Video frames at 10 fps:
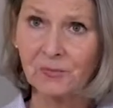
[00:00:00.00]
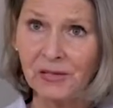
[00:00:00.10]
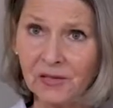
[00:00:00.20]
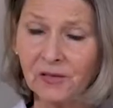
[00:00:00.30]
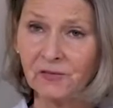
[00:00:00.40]

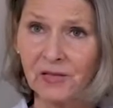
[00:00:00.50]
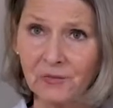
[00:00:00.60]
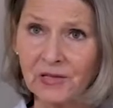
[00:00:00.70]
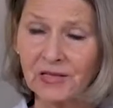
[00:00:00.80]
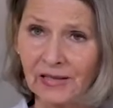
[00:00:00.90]
these
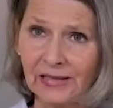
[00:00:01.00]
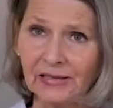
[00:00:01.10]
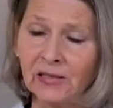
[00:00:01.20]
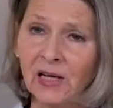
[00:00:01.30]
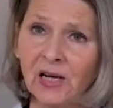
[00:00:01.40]
are
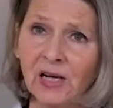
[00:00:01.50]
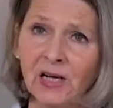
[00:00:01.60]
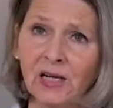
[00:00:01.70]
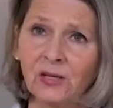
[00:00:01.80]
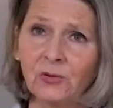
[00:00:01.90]
connective
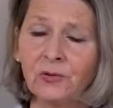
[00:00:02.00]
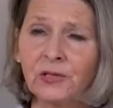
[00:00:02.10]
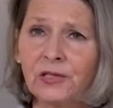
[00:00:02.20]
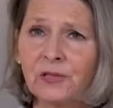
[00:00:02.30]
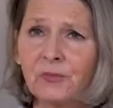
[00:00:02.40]
tissue cells
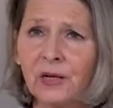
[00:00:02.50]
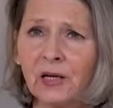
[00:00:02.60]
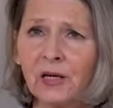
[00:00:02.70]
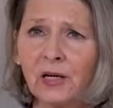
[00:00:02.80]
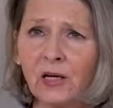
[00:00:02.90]
and no
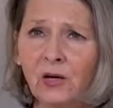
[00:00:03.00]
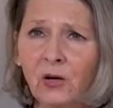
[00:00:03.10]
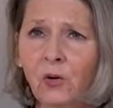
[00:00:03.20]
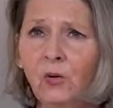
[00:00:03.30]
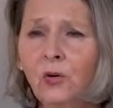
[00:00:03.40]
longer highly
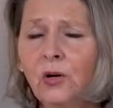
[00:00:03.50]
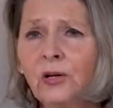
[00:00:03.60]
clinically